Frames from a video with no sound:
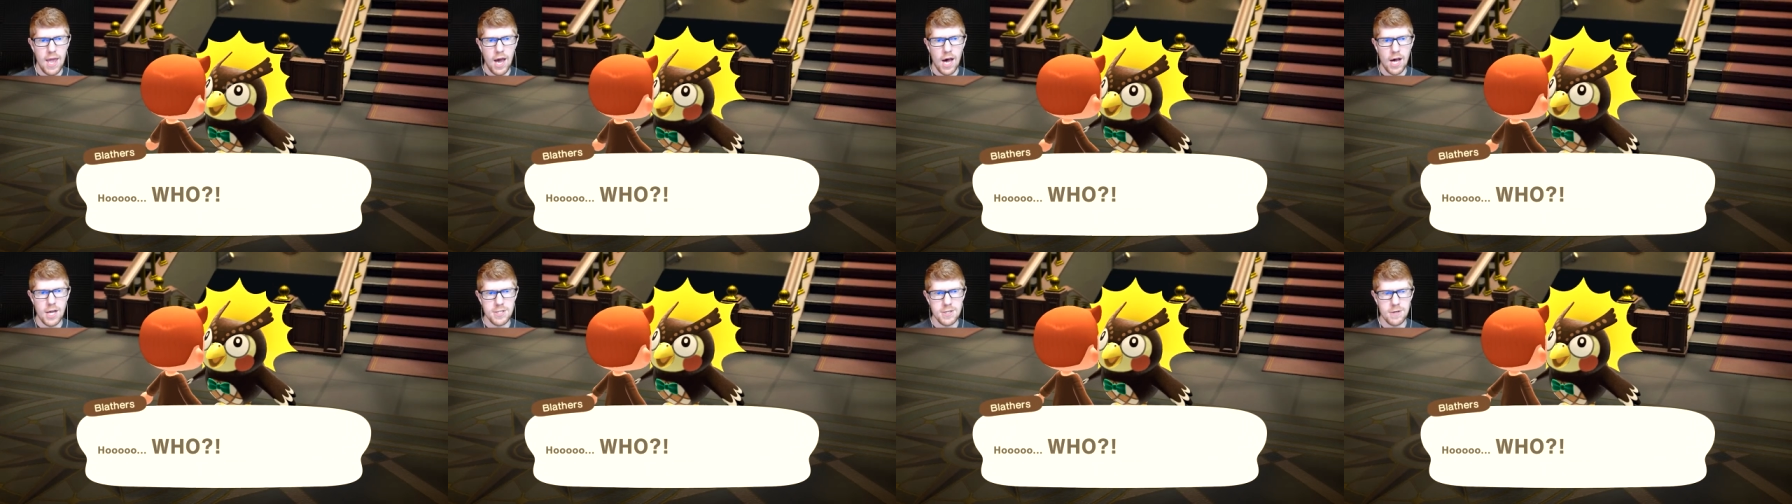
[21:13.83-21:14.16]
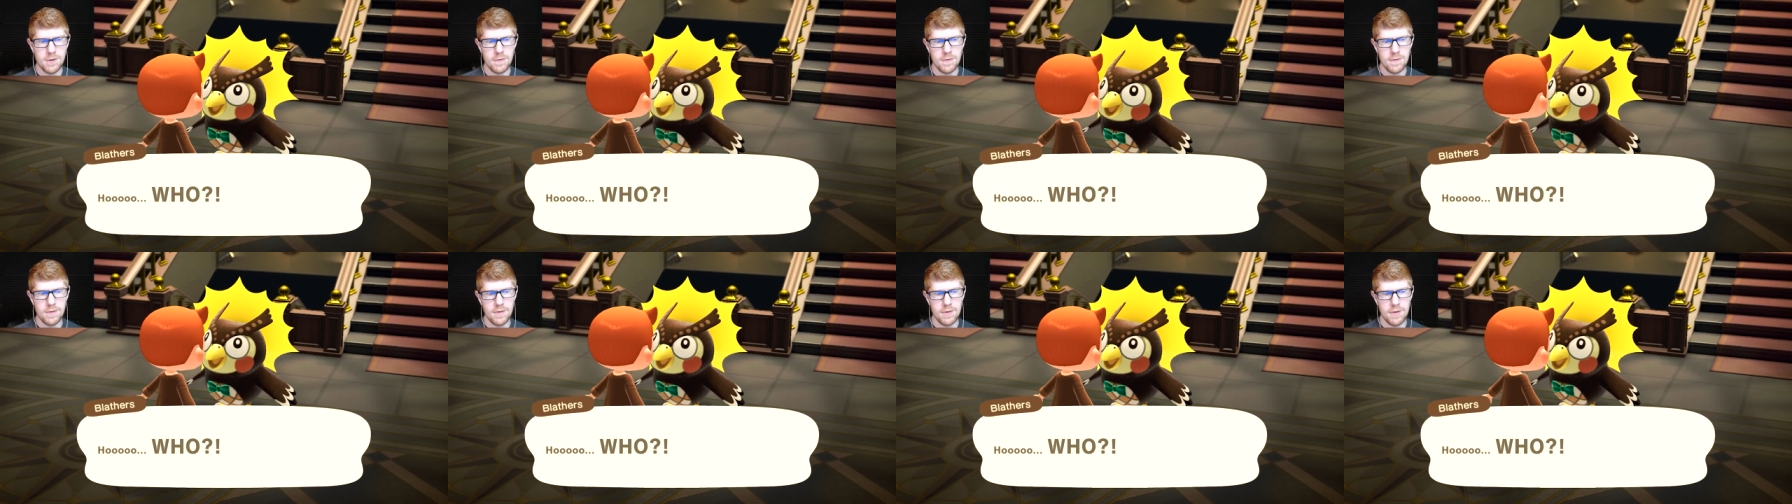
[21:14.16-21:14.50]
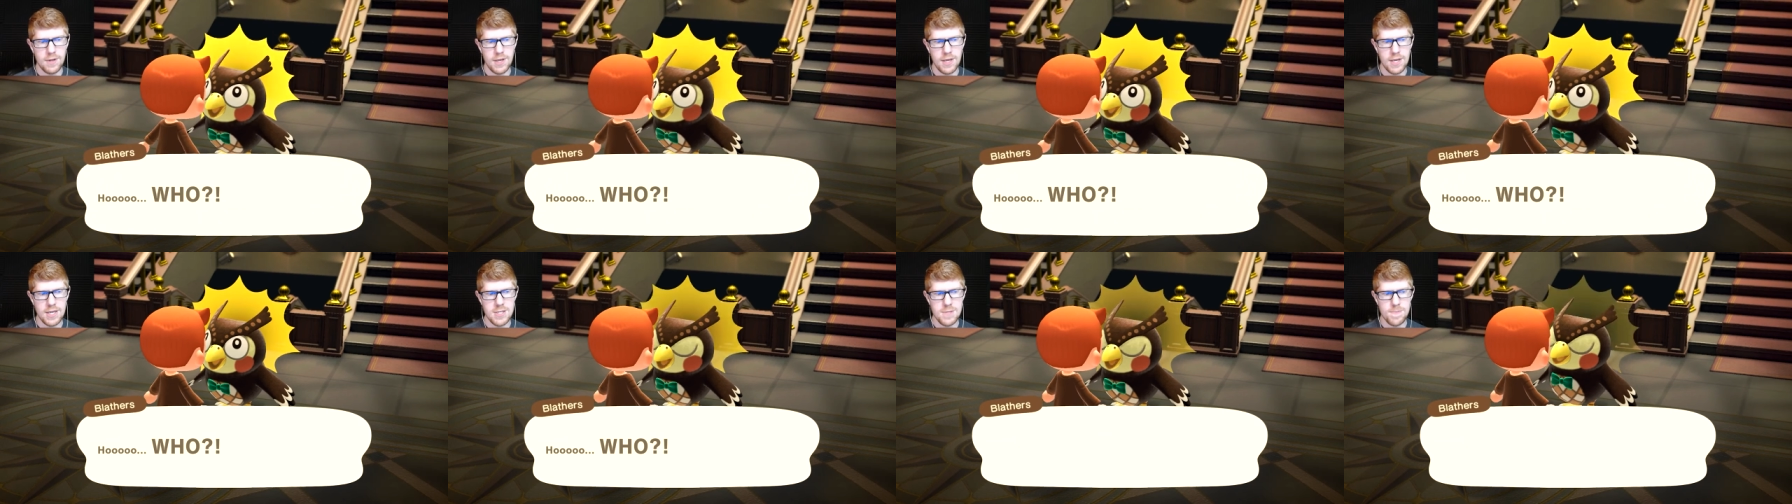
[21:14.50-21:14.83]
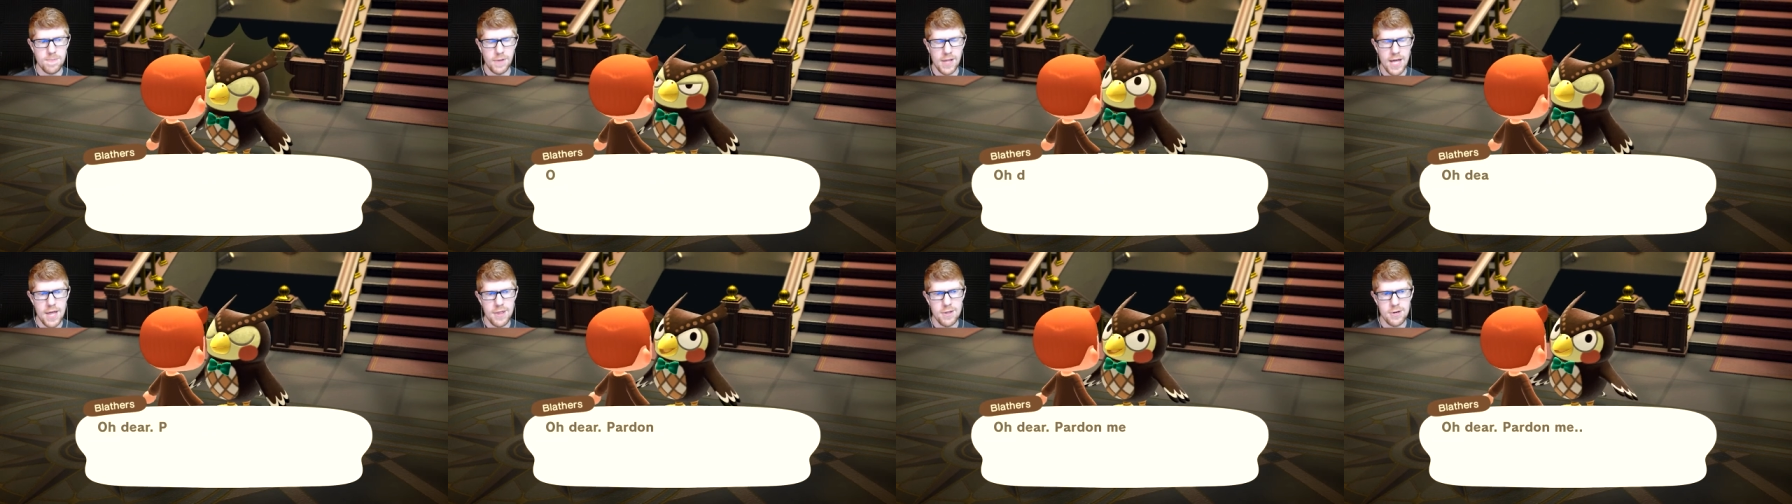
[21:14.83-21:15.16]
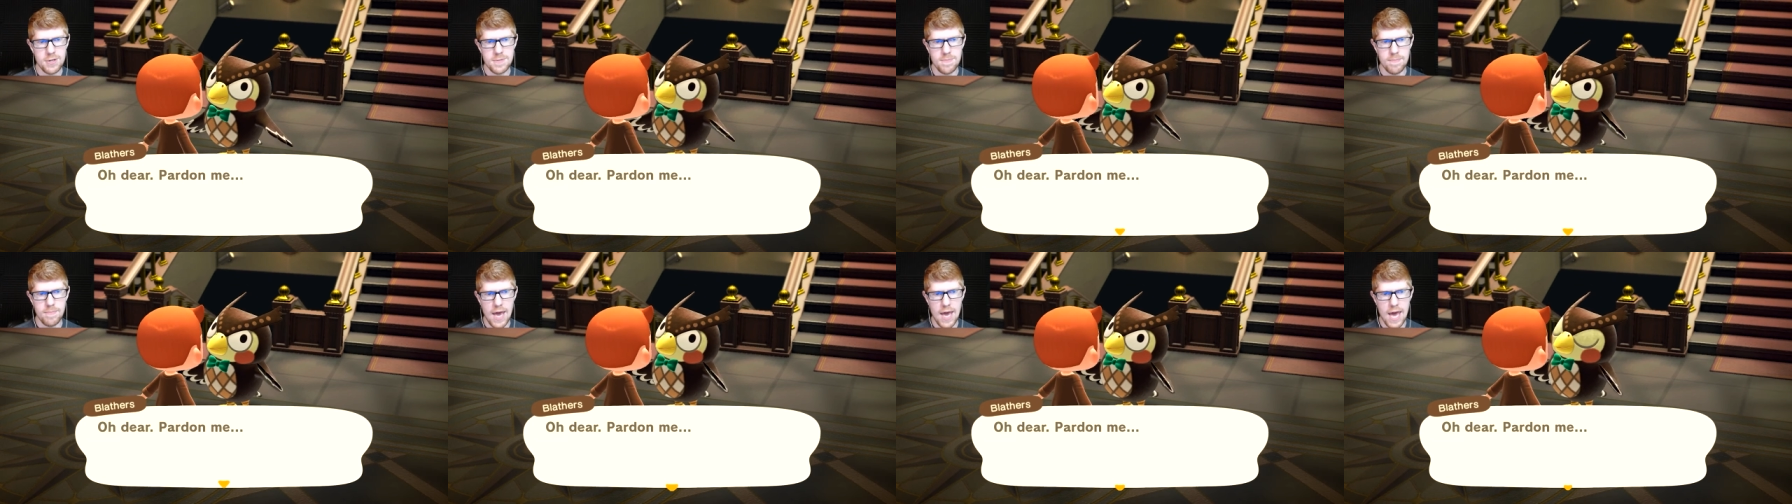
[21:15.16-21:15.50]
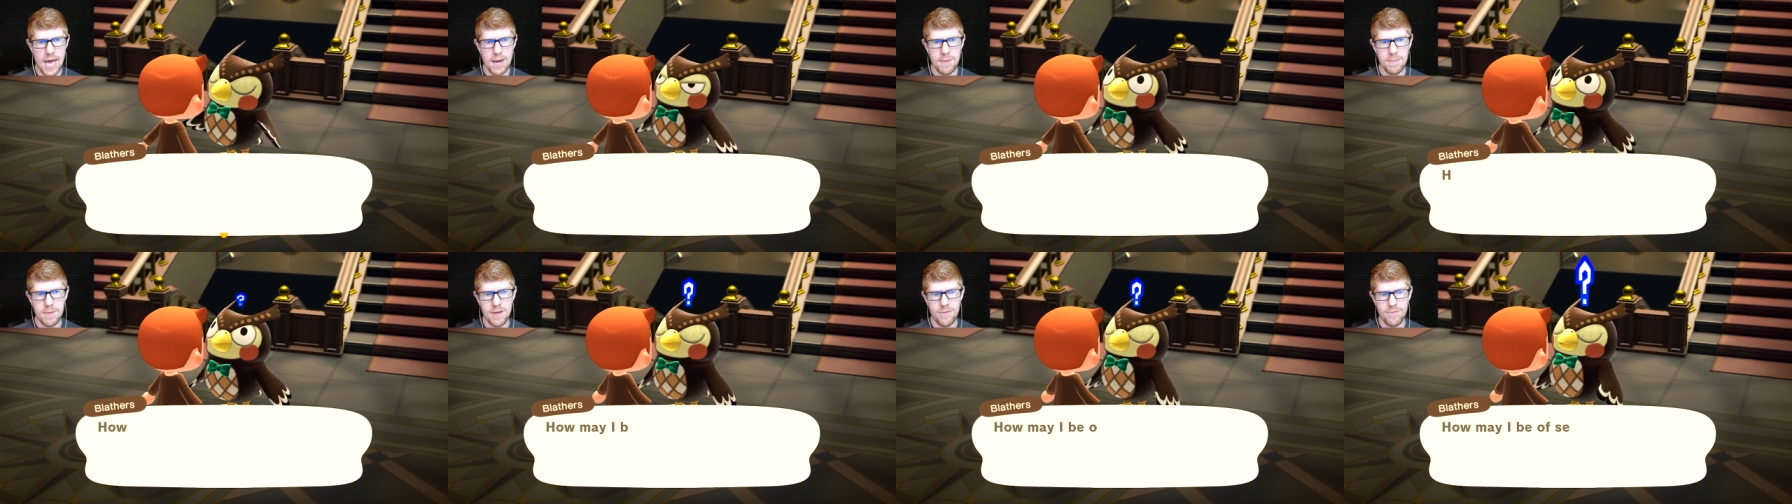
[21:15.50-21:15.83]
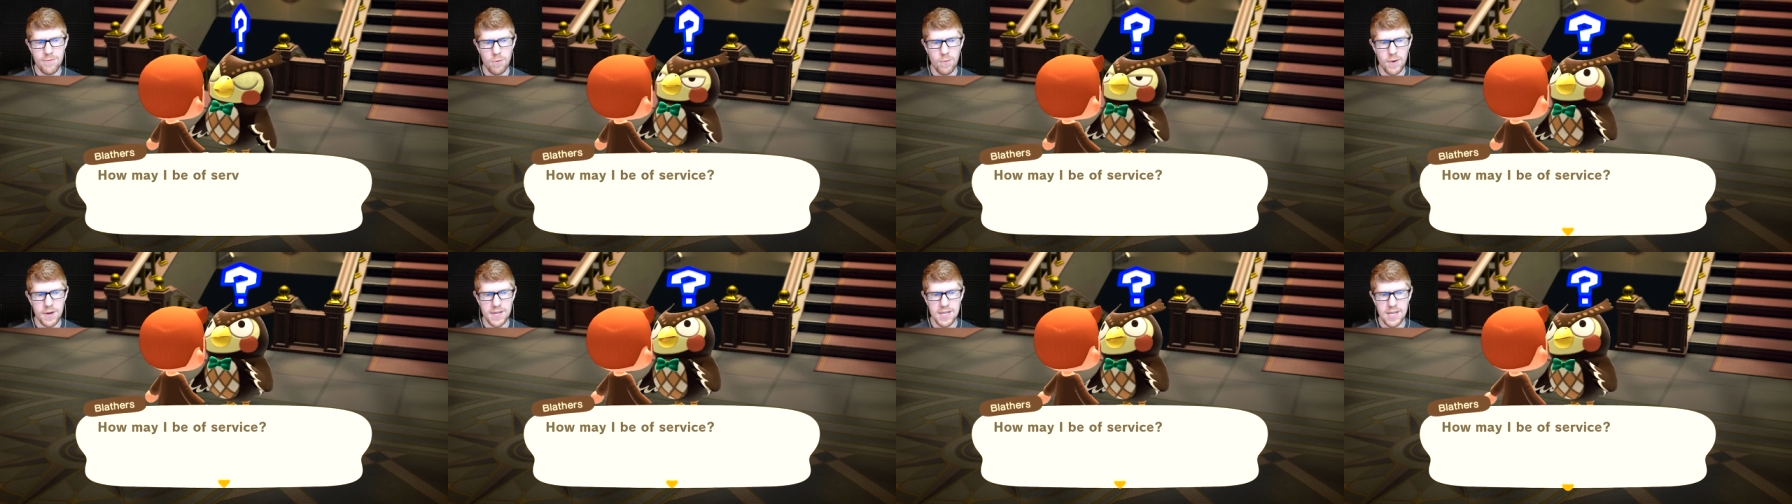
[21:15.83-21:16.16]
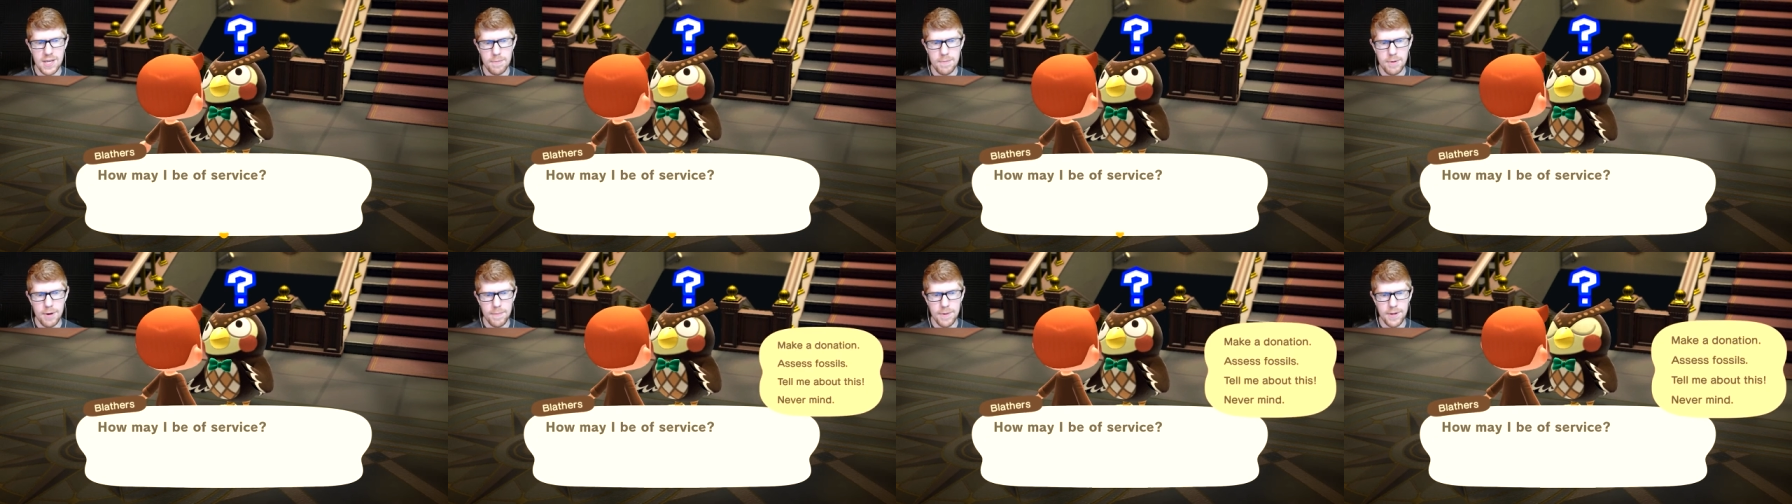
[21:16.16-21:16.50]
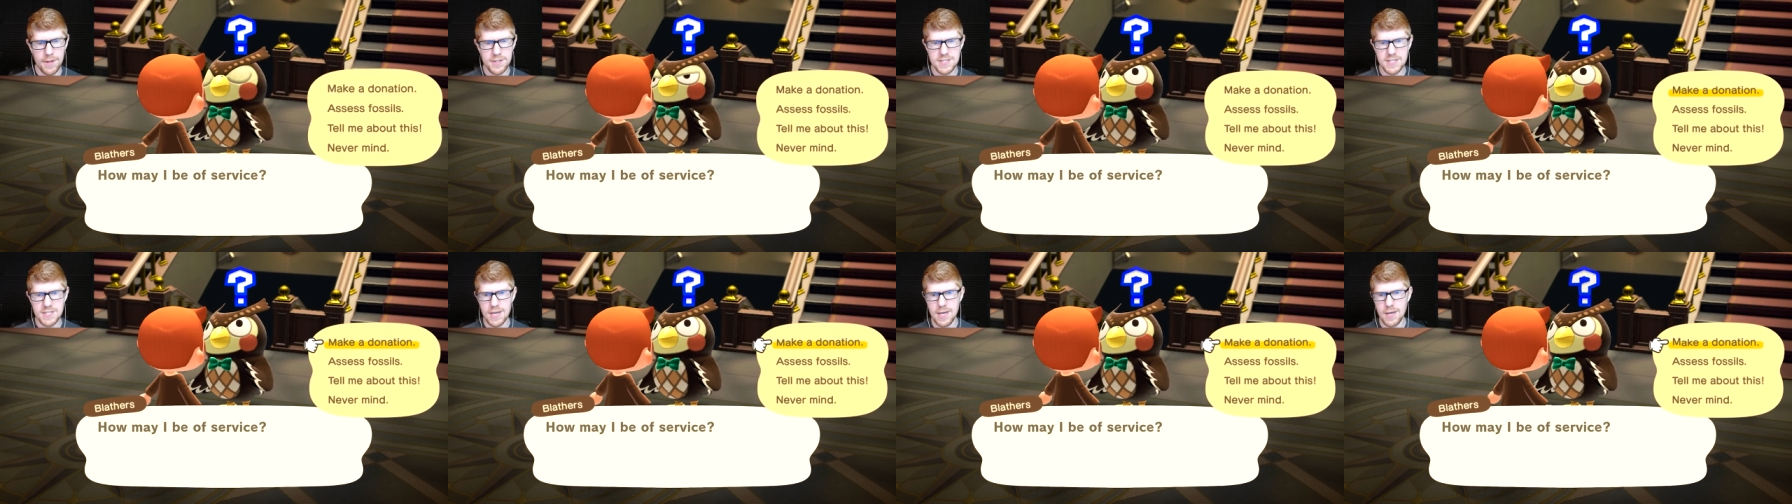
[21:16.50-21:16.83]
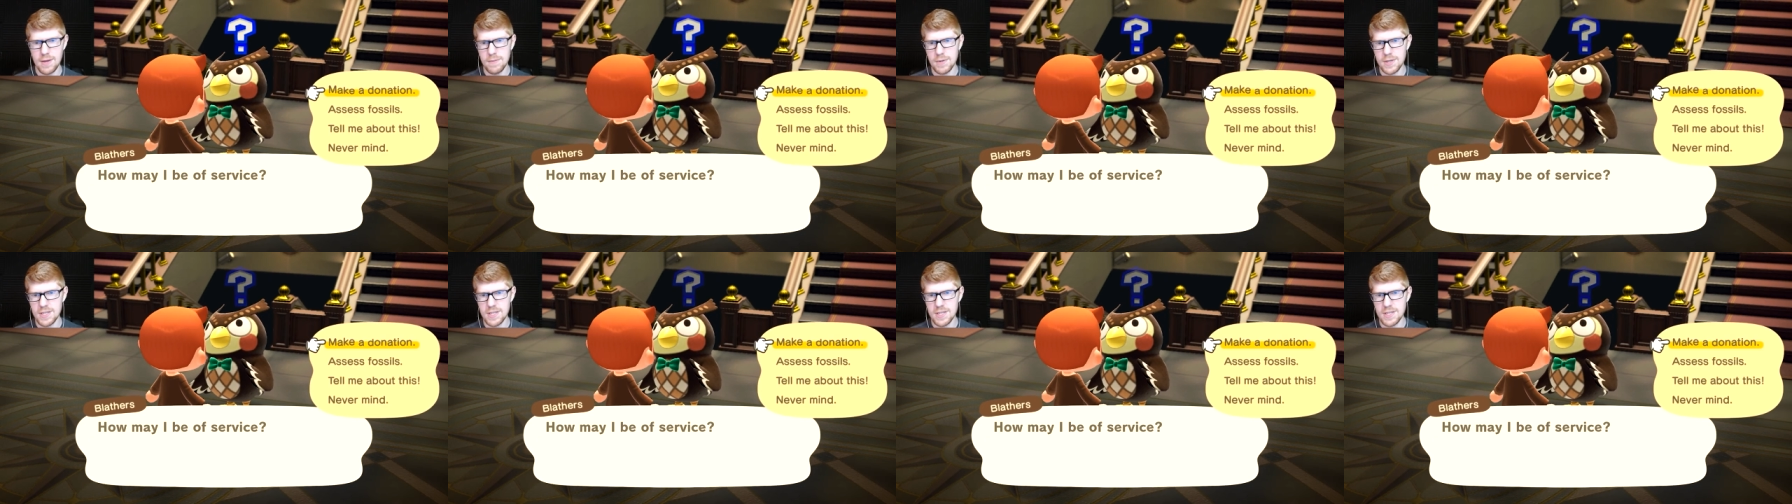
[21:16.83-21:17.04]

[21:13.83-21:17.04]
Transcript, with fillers: Also, is Blathers mad at me for waking him up all the time?